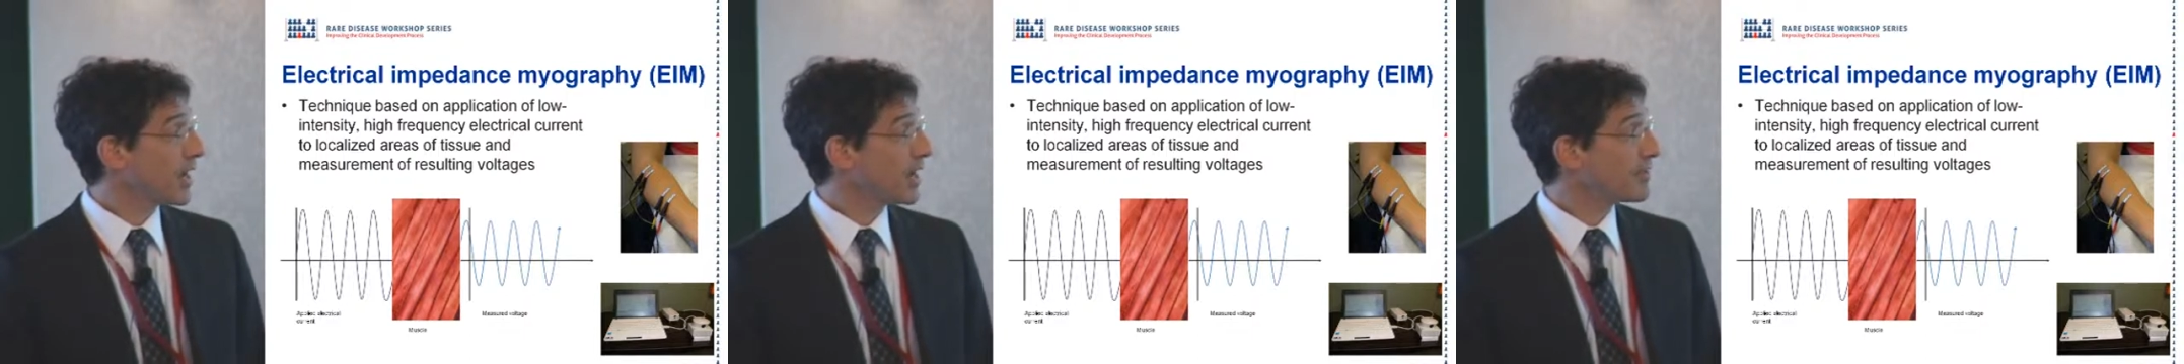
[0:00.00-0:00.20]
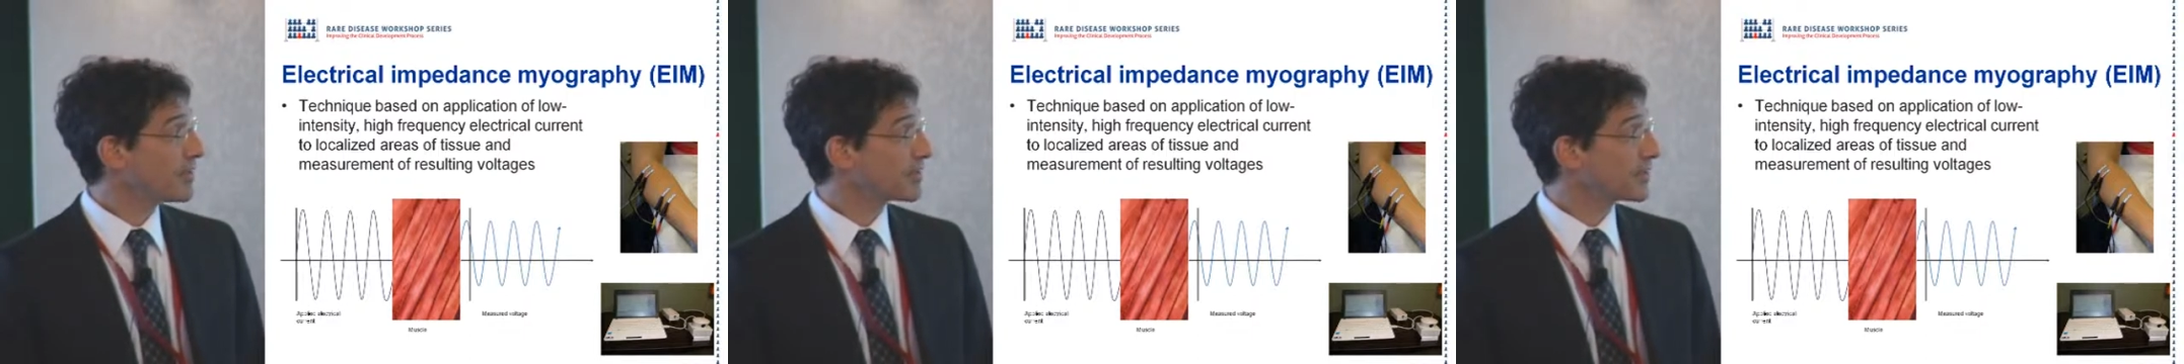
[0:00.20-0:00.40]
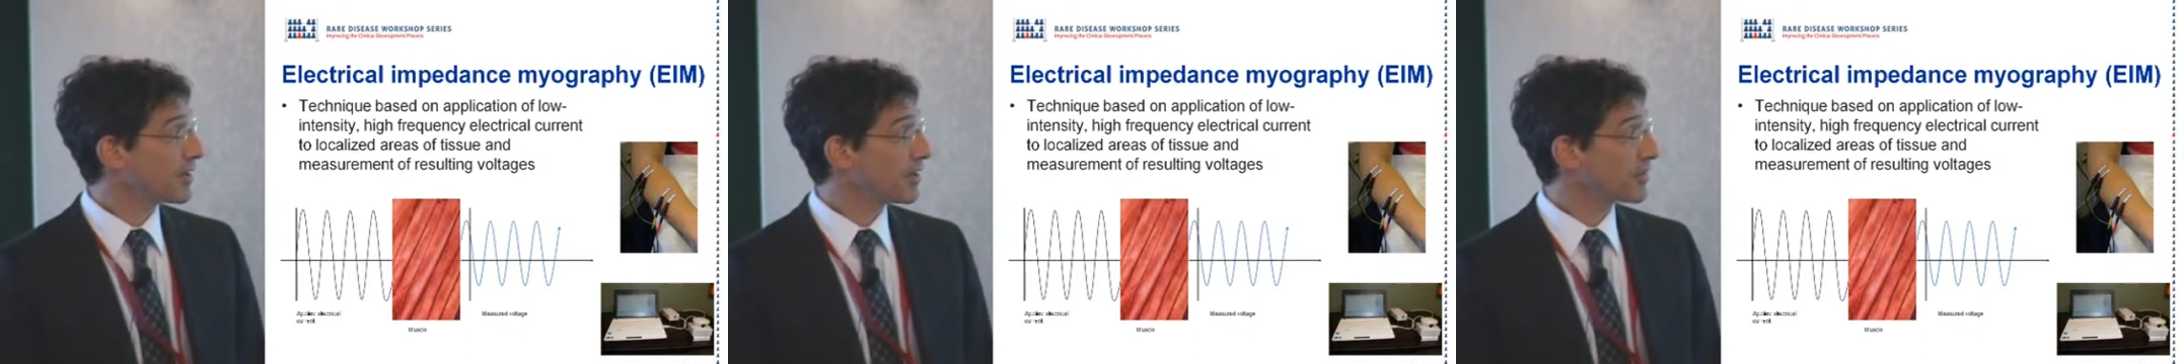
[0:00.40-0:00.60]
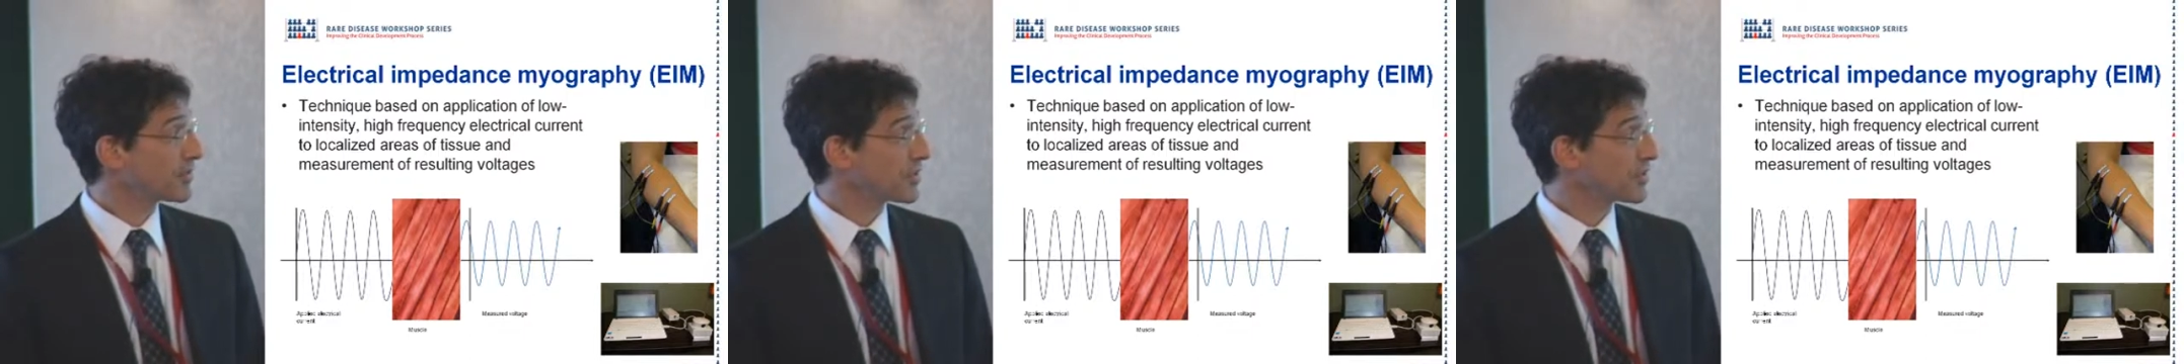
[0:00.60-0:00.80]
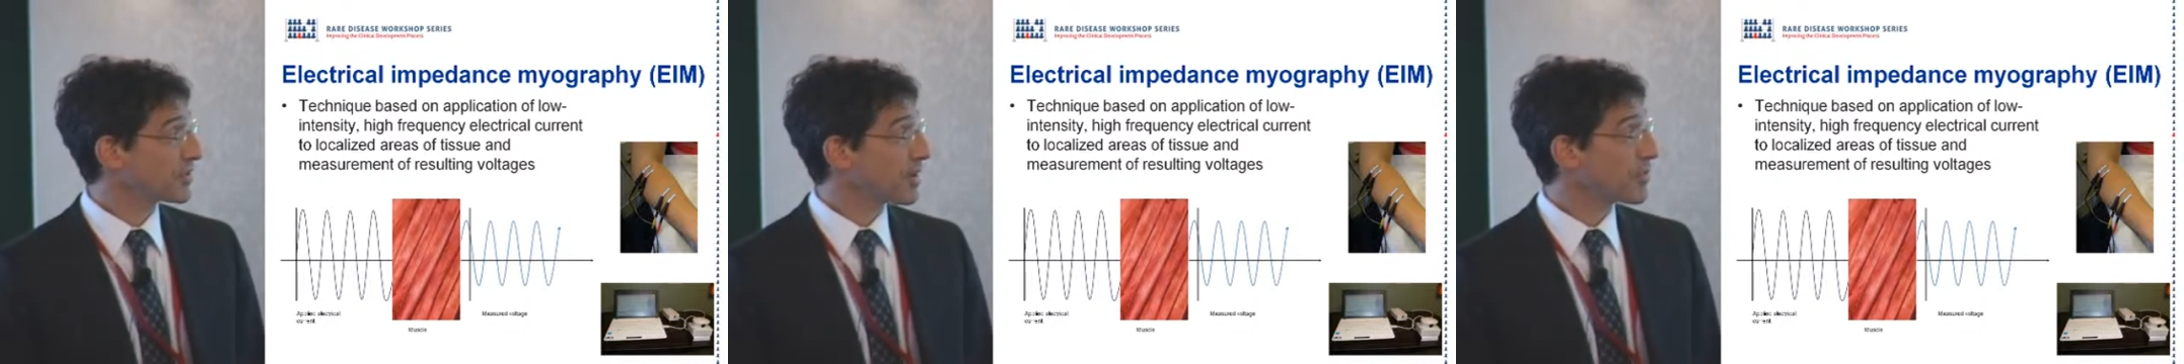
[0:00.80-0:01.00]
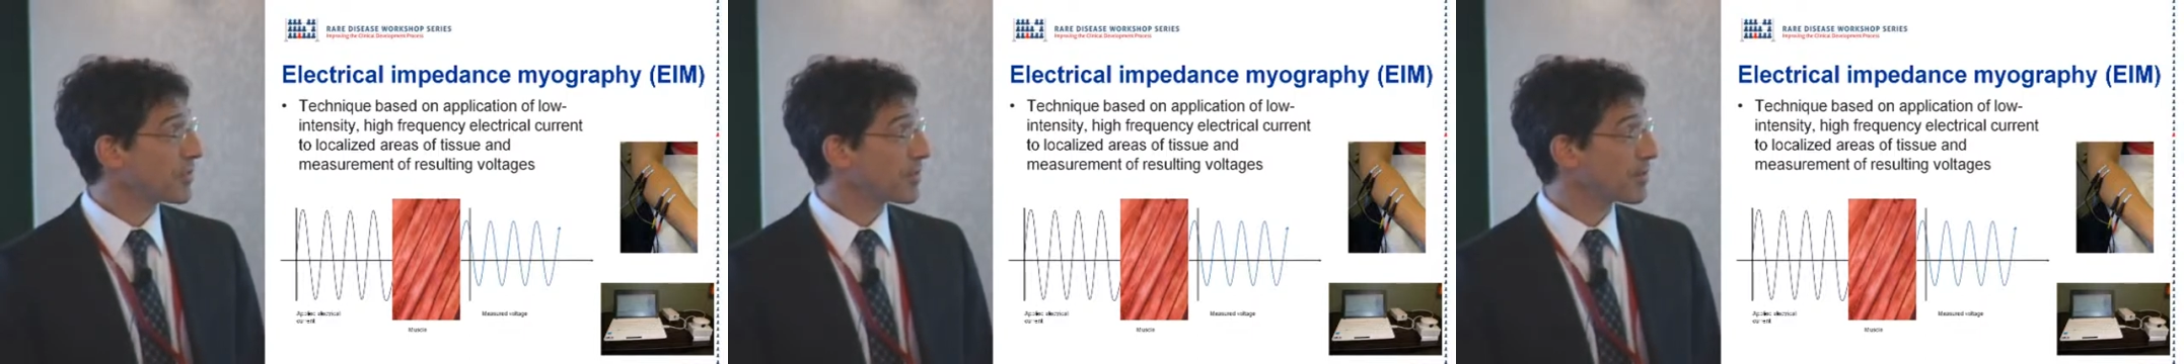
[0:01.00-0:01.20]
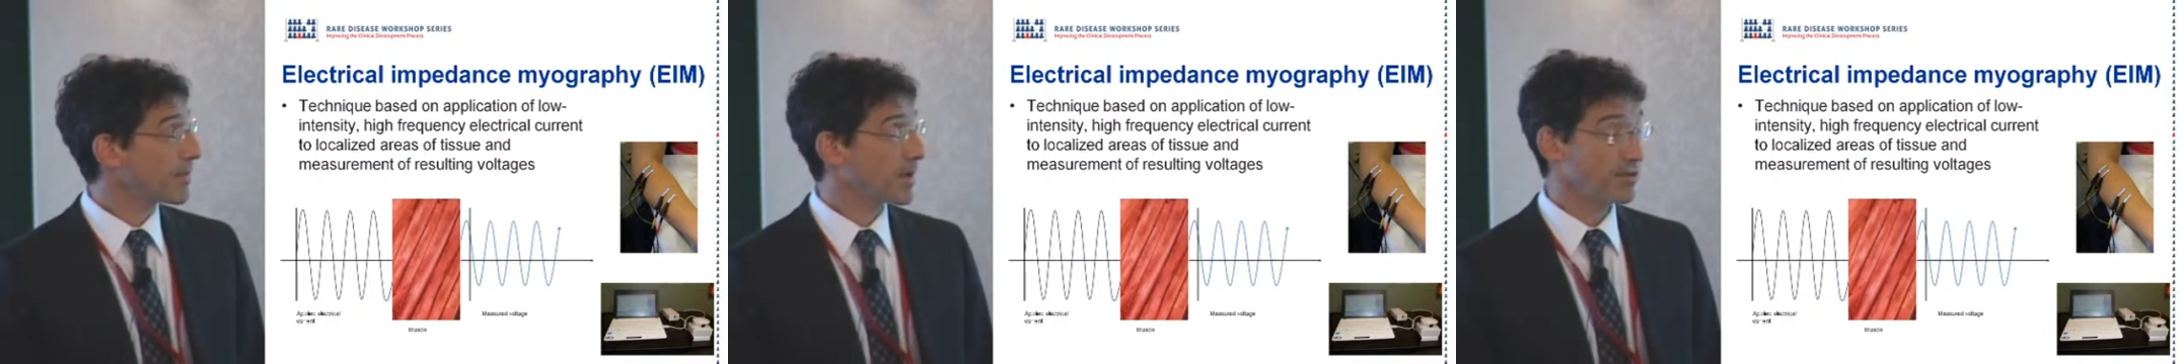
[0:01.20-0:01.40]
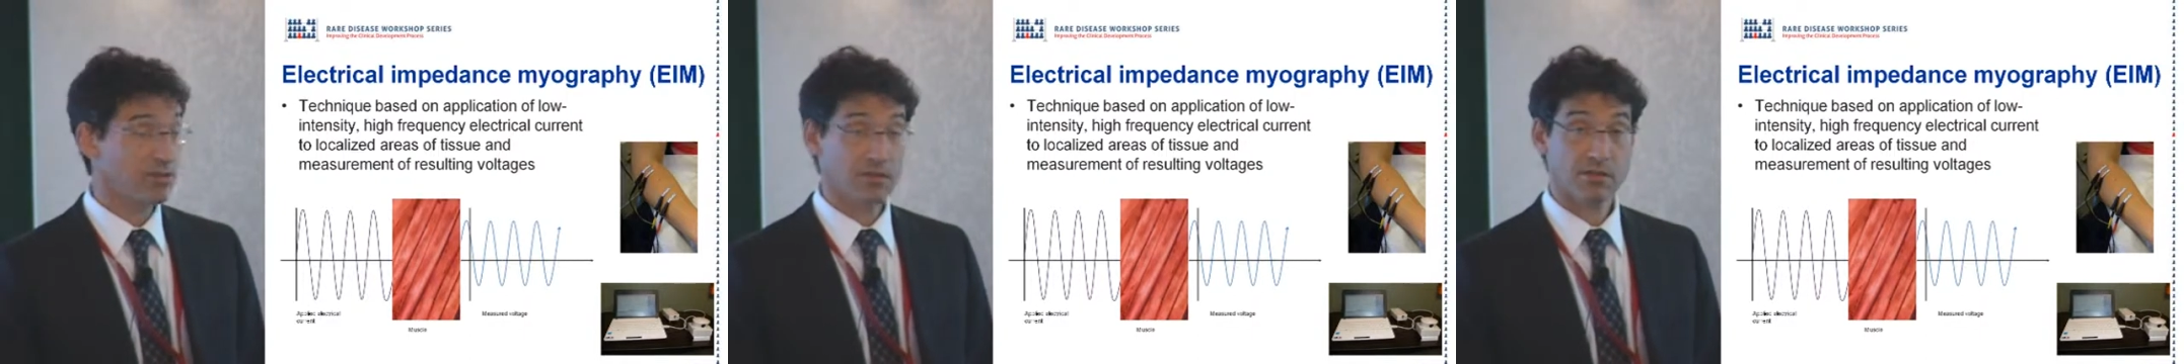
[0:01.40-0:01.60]
And this tells us something
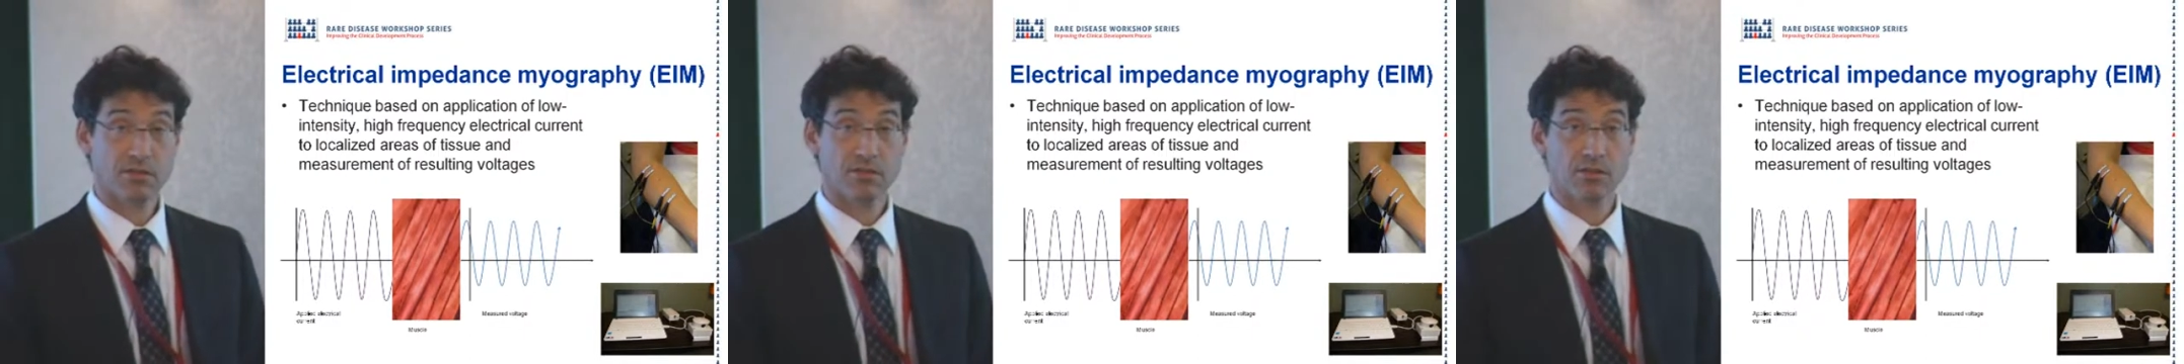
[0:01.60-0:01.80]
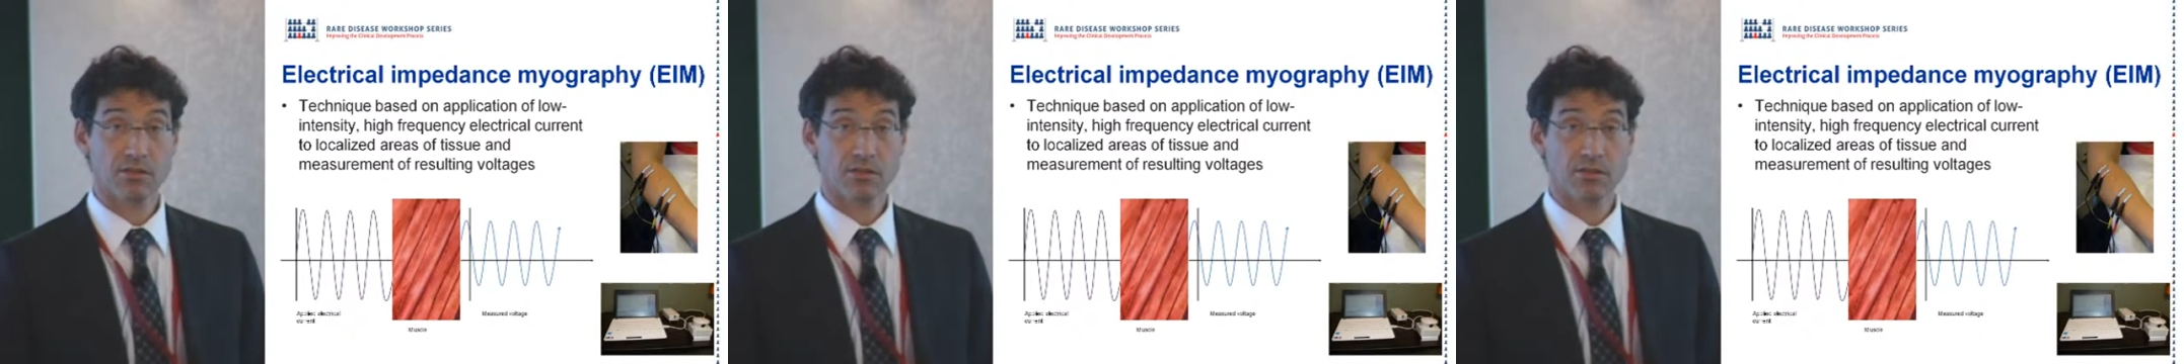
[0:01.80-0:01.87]
about the